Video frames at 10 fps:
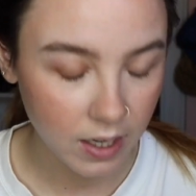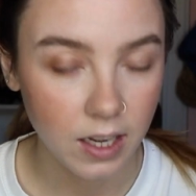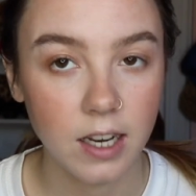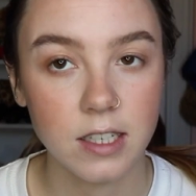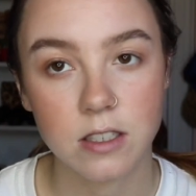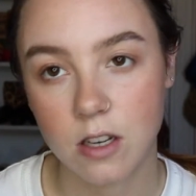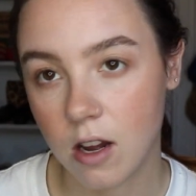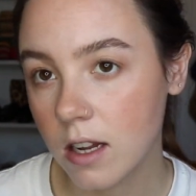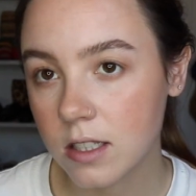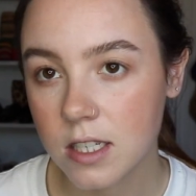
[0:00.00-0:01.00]
It is
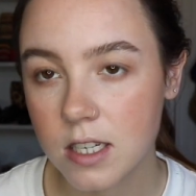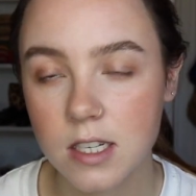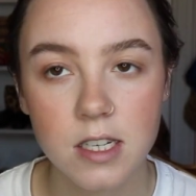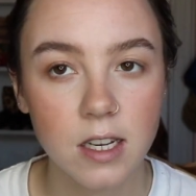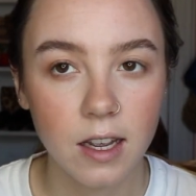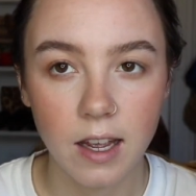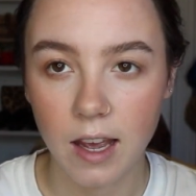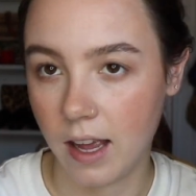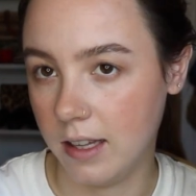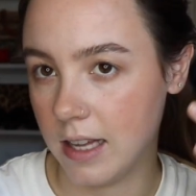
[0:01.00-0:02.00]
not
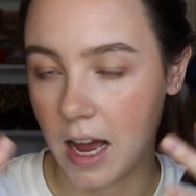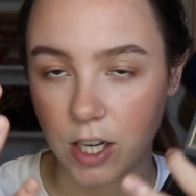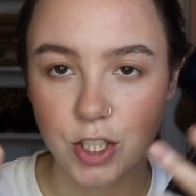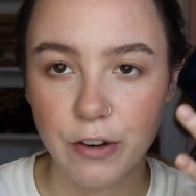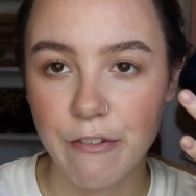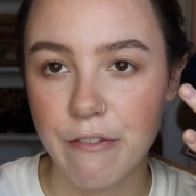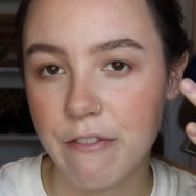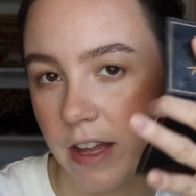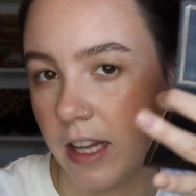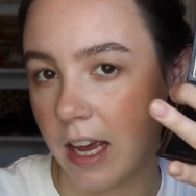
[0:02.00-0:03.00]
a lash
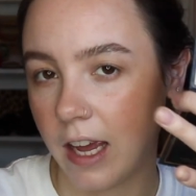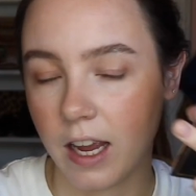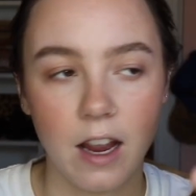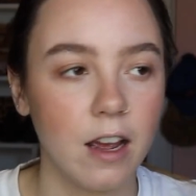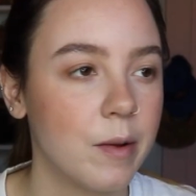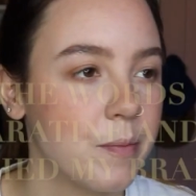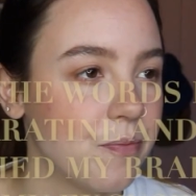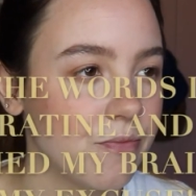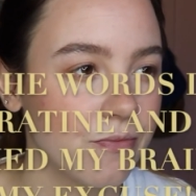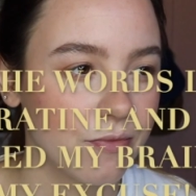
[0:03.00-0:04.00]
filling,
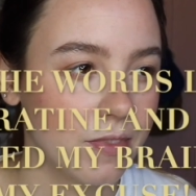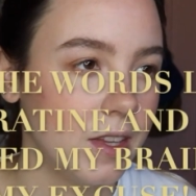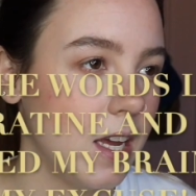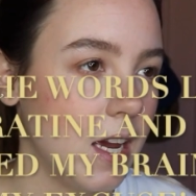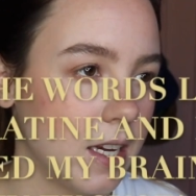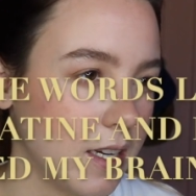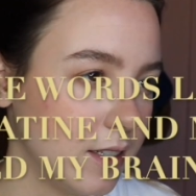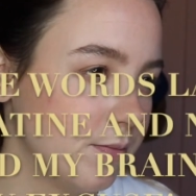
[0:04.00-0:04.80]
like,